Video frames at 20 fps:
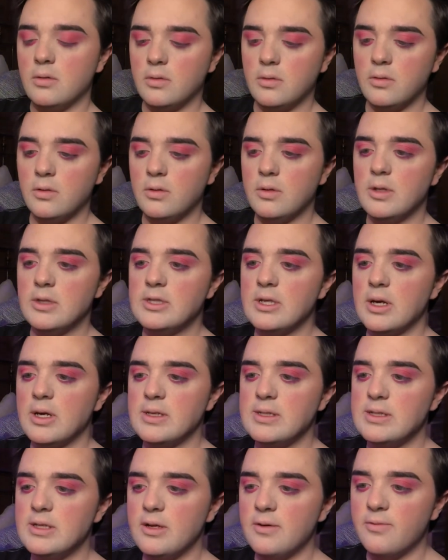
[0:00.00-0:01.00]
Ooh, it's like a
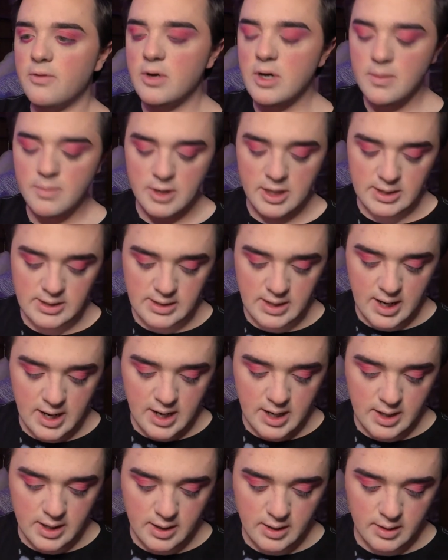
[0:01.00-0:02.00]
silvery, but it's
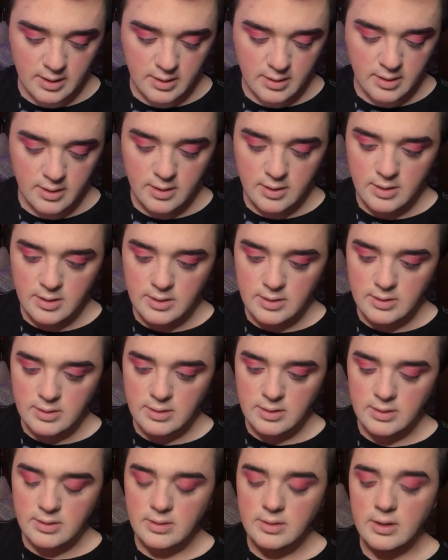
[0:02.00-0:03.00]
not
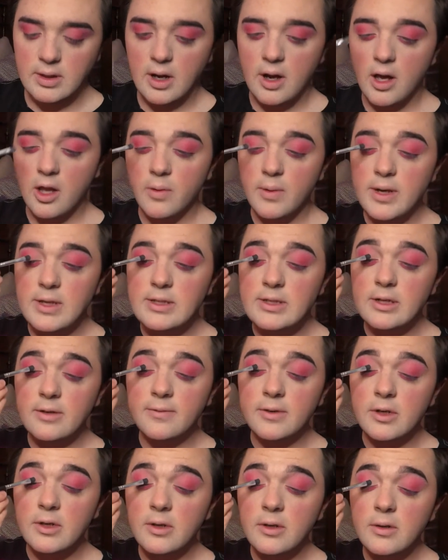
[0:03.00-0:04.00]
all the way
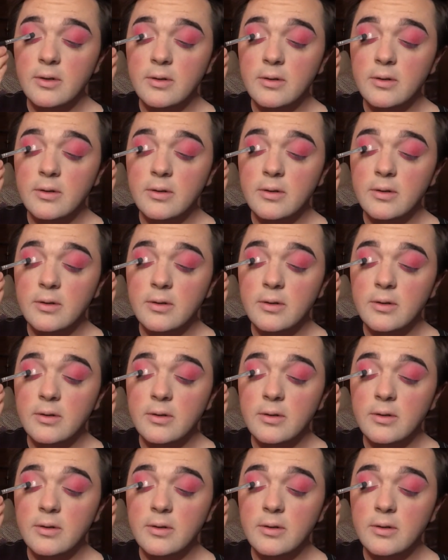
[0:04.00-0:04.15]
silver.